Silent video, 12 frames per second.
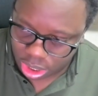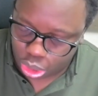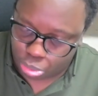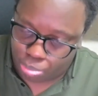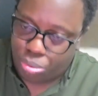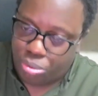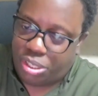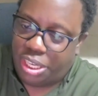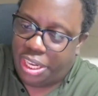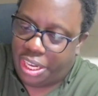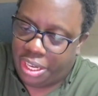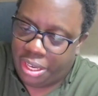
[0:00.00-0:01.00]
to put
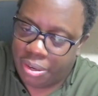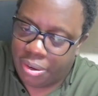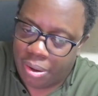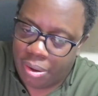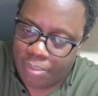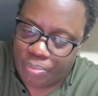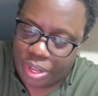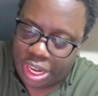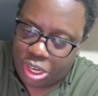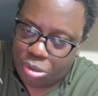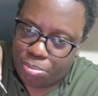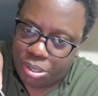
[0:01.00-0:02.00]
in,
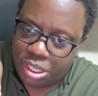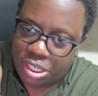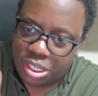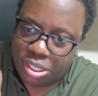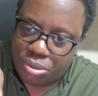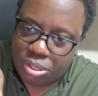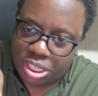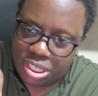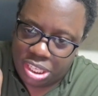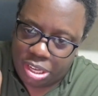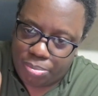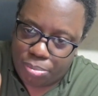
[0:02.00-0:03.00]
and you put it into the
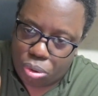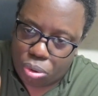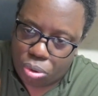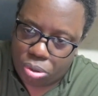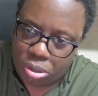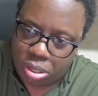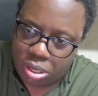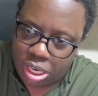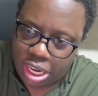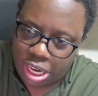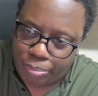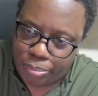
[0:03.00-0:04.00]
same hole
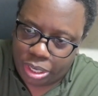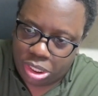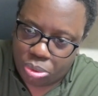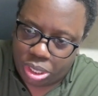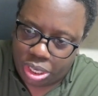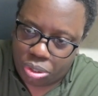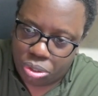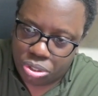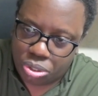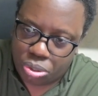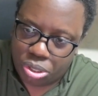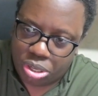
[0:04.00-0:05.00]
and make sure it goes
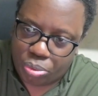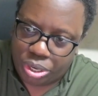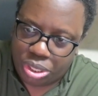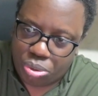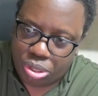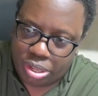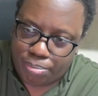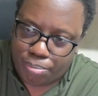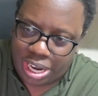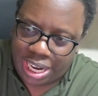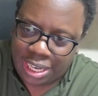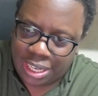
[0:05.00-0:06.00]
all the way to the
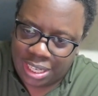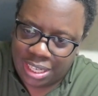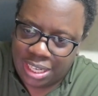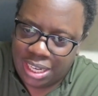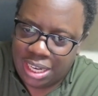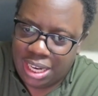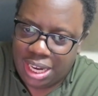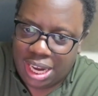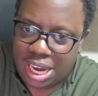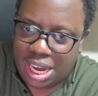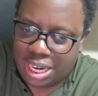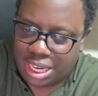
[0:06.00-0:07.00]
back
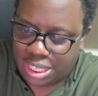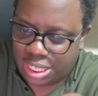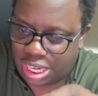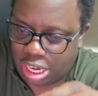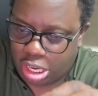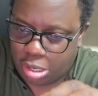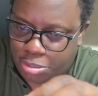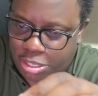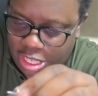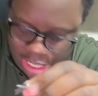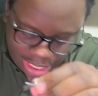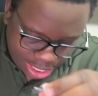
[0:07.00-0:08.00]
and it clips
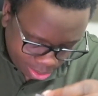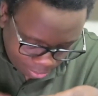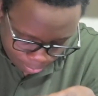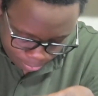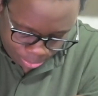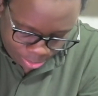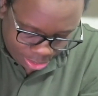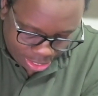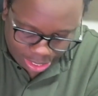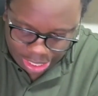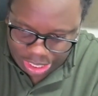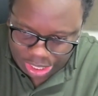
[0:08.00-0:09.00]
there.
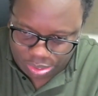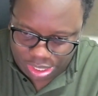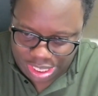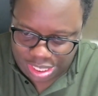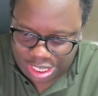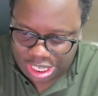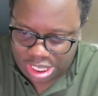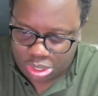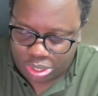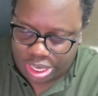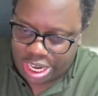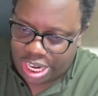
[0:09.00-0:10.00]
And then you just get
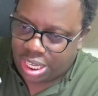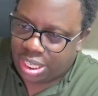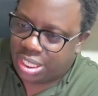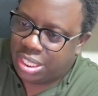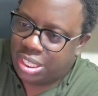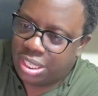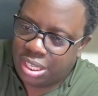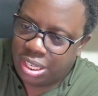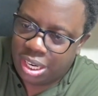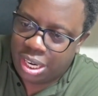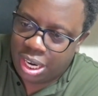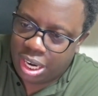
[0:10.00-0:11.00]
your dart
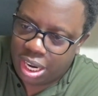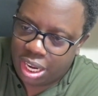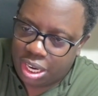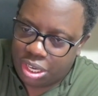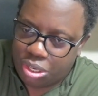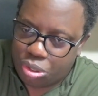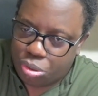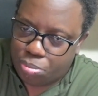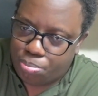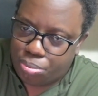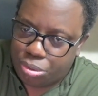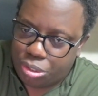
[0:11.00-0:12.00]
and you
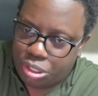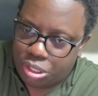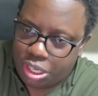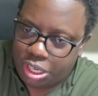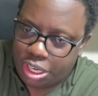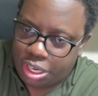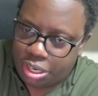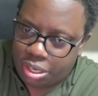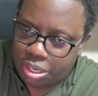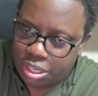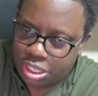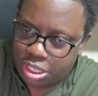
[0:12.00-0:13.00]
push in
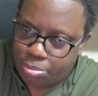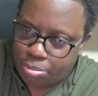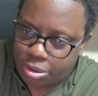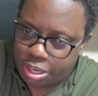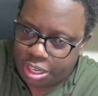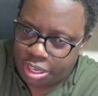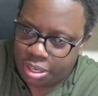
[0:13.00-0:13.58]
the spring